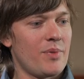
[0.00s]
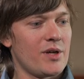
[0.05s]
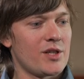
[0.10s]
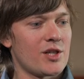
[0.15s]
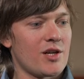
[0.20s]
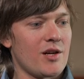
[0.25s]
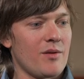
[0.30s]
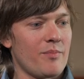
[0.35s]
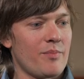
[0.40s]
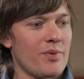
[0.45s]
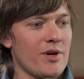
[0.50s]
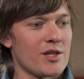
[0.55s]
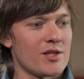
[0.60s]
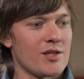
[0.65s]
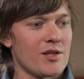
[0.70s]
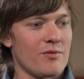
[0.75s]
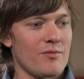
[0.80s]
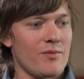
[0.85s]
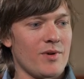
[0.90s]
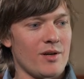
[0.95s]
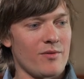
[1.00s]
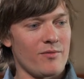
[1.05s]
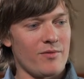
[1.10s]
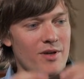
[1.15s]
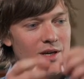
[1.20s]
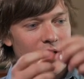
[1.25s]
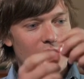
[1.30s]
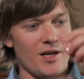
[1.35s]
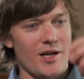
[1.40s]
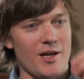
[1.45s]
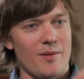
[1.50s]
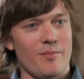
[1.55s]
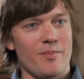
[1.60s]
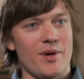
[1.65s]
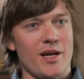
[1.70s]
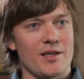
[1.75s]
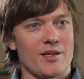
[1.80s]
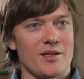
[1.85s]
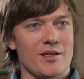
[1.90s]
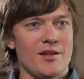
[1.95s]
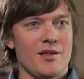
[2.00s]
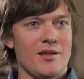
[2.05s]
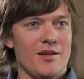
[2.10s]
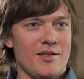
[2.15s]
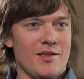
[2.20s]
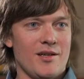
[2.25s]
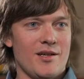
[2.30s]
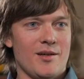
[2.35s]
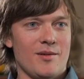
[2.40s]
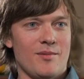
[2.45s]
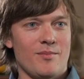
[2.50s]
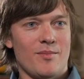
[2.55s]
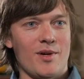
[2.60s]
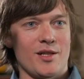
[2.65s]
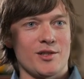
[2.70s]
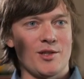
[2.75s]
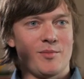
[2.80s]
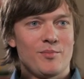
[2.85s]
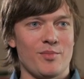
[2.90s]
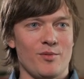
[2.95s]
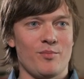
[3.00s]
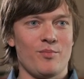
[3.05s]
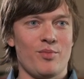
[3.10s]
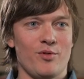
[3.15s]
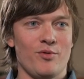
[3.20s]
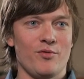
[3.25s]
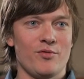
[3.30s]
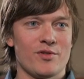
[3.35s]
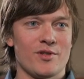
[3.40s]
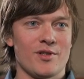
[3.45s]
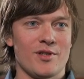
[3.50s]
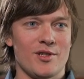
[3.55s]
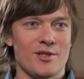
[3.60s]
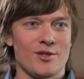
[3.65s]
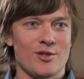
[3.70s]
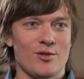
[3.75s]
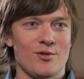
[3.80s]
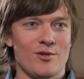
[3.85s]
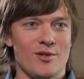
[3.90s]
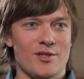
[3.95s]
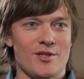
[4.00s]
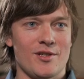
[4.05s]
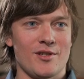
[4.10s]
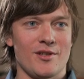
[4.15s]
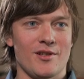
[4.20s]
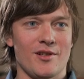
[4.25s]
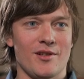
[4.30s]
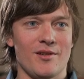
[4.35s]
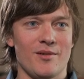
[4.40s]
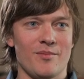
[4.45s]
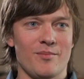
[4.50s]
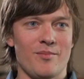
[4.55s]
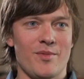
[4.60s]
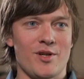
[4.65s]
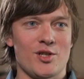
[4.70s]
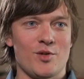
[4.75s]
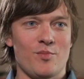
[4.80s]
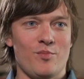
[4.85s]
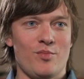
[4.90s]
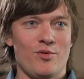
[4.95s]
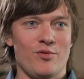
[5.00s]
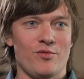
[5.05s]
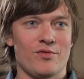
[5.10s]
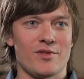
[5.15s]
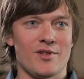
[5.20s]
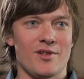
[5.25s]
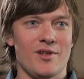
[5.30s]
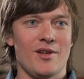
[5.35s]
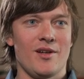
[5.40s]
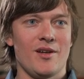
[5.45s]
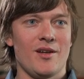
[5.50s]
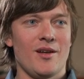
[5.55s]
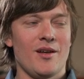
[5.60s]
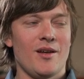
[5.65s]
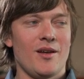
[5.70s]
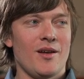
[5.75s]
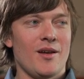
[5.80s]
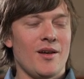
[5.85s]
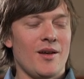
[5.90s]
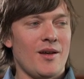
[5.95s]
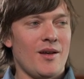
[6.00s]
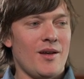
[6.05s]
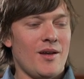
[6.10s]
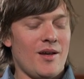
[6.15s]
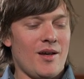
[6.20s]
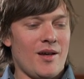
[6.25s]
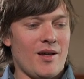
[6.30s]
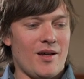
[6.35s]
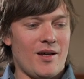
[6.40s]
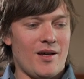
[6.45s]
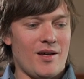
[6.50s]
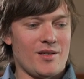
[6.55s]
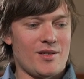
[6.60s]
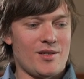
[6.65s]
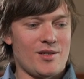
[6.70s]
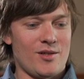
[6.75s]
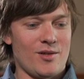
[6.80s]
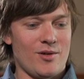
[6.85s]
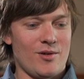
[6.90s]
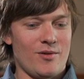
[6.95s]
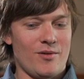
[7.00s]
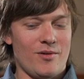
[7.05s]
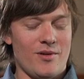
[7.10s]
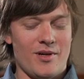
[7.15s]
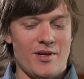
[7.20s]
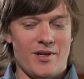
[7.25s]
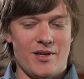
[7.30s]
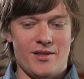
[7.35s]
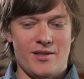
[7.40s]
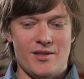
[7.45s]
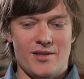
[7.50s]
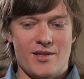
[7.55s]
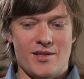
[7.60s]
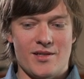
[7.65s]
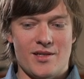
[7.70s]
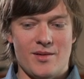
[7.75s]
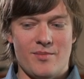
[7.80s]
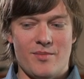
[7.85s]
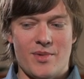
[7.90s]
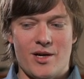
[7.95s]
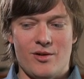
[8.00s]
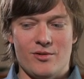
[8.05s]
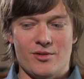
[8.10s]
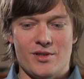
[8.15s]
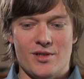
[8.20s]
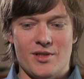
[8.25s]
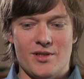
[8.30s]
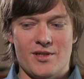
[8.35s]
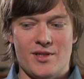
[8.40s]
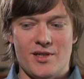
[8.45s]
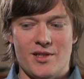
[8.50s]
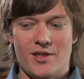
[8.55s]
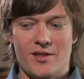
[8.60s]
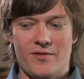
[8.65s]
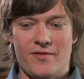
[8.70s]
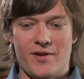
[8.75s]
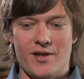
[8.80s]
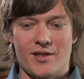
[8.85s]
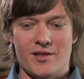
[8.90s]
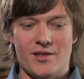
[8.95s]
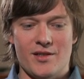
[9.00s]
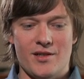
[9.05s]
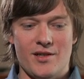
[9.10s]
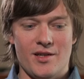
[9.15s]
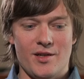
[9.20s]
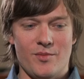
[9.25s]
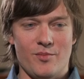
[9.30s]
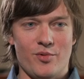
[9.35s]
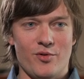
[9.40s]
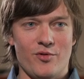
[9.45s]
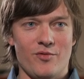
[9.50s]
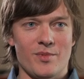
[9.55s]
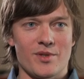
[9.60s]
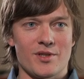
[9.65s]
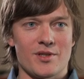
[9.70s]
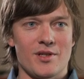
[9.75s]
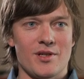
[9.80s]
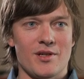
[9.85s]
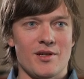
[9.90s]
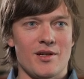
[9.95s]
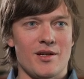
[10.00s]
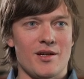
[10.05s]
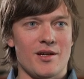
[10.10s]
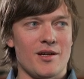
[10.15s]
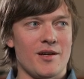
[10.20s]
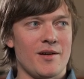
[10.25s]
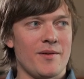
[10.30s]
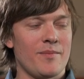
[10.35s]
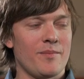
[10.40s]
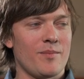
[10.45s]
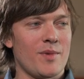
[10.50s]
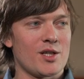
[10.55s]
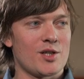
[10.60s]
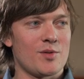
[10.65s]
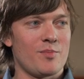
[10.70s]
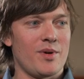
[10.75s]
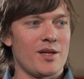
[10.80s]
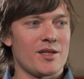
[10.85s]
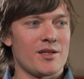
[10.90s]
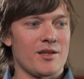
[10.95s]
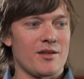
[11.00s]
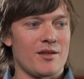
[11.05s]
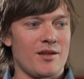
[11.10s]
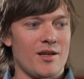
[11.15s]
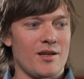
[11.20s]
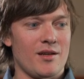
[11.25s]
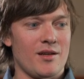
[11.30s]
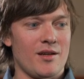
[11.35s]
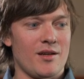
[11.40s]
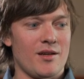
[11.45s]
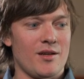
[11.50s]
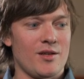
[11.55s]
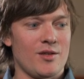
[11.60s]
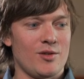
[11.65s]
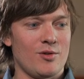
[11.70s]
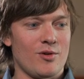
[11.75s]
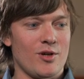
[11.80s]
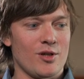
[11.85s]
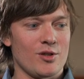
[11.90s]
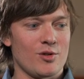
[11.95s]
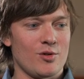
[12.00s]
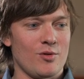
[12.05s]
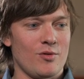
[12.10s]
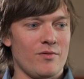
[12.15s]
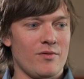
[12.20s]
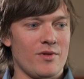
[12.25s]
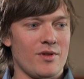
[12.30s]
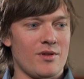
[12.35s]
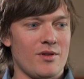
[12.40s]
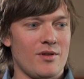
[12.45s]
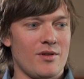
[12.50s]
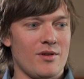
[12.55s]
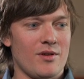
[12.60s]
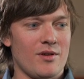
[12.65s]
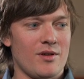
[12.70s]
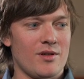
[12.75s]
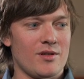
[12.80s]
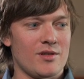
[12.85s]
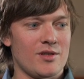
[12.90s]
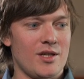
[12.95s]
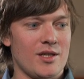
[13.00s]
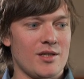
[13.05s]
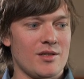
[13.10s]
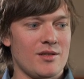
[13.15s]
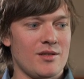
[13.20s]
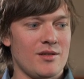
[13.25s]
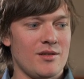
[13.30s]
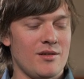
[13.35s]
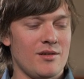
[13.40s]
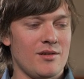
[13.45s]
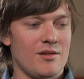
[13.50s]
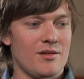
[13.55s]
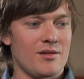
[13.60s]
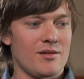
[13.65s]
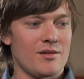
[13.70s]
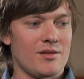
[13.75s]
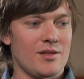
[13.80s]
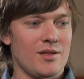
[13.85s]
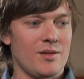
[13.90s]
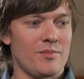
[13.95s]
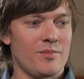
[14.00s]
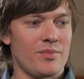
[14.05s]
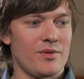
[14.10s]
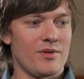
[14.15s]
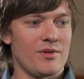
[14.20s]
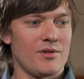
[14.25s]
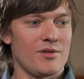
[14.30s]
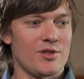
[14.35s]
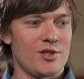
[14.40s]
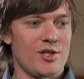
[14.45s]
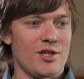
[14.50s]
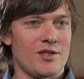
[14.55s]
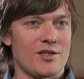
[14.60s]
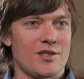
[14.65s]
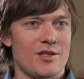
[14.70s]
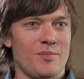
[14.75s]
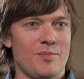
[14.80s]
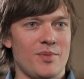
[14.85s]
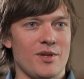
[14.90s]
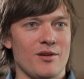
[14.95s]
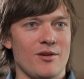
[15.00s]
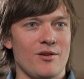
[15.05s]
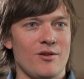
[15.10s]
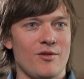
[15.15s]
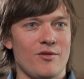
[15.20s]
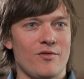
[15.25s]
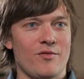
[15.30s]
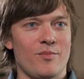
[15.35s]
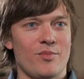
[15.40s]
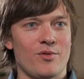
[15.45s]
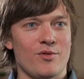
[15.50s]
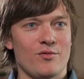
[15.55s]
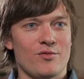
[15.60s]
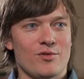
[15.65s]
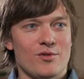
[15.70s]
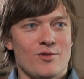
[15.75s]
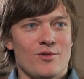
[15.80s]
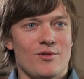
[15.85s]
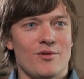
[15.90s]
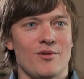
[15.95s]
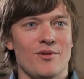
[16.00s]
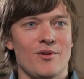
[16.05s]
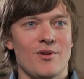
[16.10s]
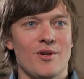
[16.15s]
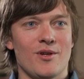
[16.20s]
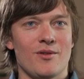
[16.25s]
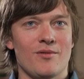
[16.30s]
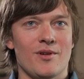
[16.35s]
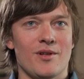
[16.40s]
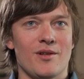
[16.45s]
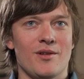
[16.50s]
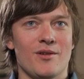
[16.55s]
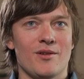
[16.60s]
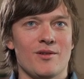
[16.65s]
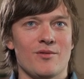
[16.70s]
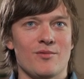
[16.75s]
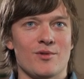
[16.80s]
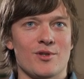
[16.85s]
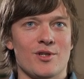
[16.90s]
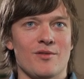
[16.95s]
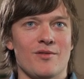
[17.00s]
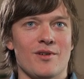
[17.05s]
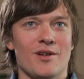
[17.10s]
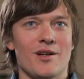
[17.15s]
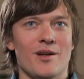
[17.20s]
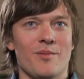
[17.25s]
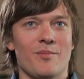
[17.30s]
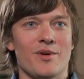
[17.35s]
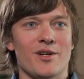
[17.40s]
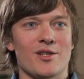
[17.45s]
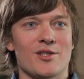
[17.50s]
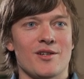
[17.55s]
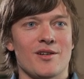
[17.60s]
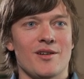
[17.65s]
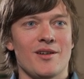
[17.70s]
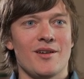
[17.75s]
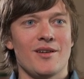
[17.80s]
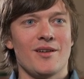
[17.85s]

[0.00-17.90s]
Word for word: batch compression when we are combining multiple proofs into a single batch proofs. Uh, so uh, this is about a significant improvement, uh, much better than uh, you can do with uh, just simple G-zipping of proofs or, well, whatever compression.